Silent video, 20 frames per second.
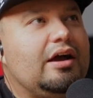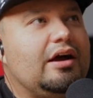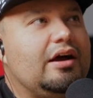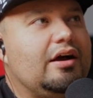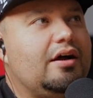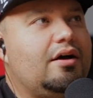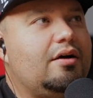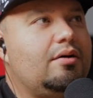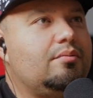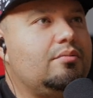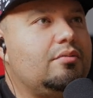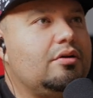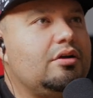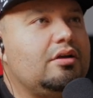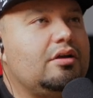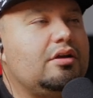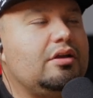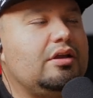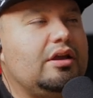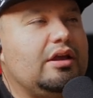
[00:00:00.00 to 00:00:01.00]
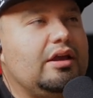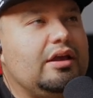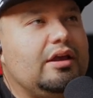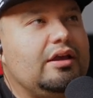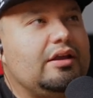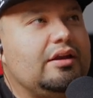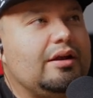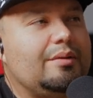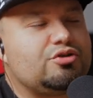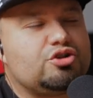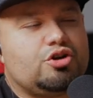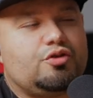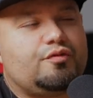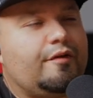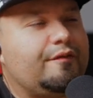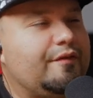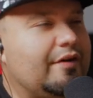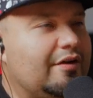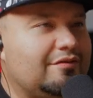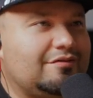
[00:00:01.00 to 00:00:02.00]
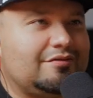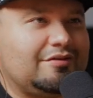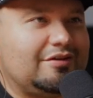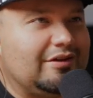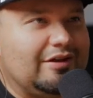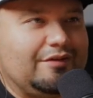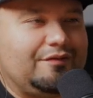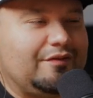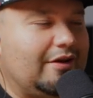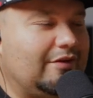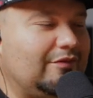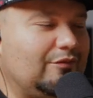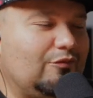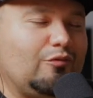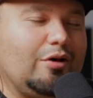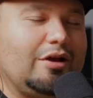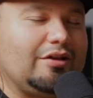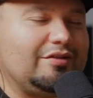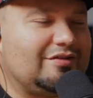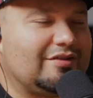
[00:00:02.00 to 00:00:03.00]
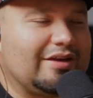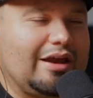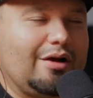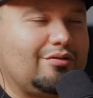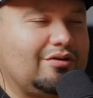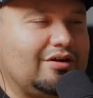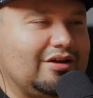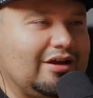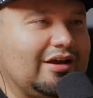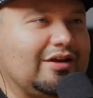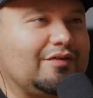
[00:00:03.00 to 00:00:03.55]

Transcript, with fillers: Um, and I'm sure if I found if I went scouring,